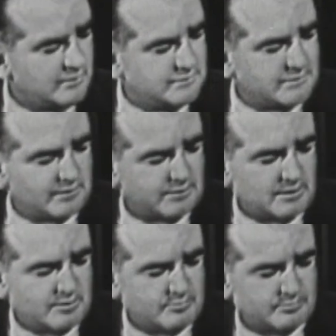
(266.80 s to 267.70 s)
know this at the
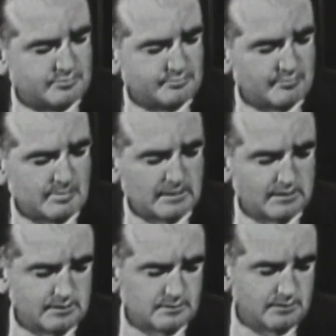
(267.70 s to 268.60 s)
time
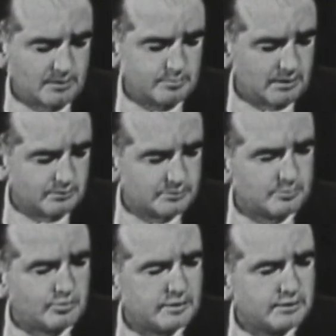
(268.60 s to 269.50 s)
the committee was
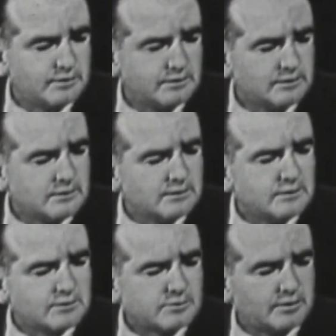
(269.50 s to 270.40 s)
appointed.
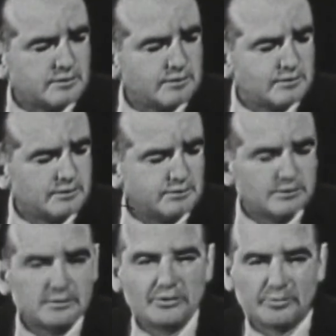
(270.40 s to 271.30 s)
According to
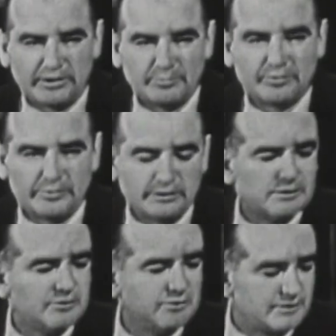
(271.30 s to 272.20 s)
your paper, Bill,
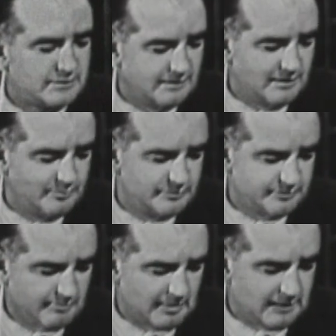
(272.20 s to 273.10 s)
the New York Times,
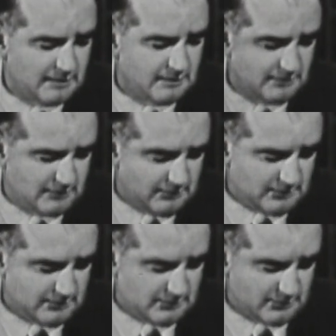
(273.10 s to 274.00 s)

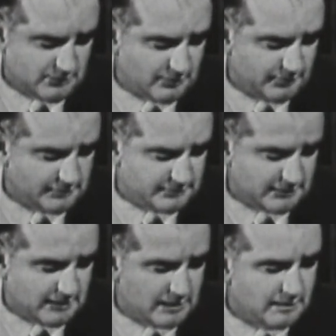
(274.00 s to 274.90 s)
Irvin
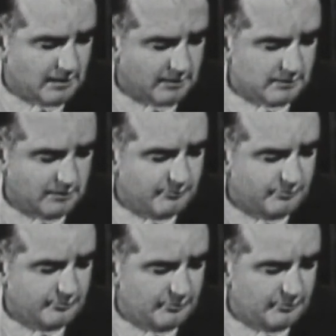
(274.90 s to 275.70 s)
said that if